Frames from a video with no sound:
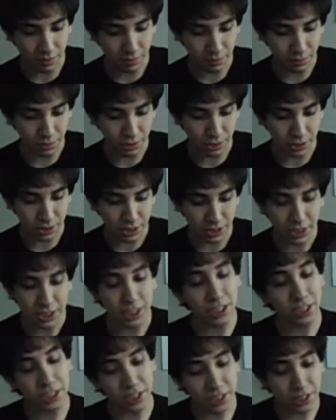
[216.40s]
for
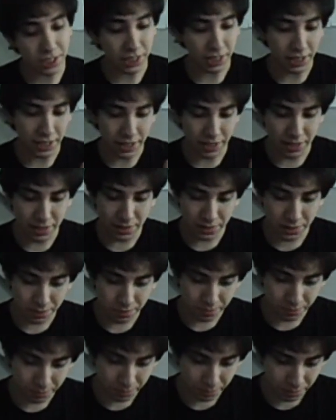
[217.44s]
shits and gigs.
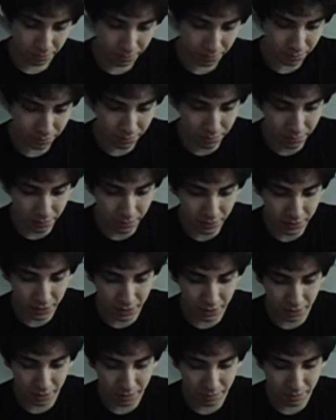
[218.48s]

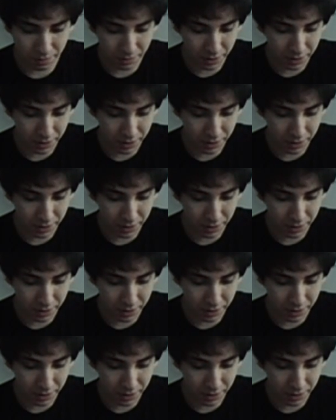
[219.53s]
Um,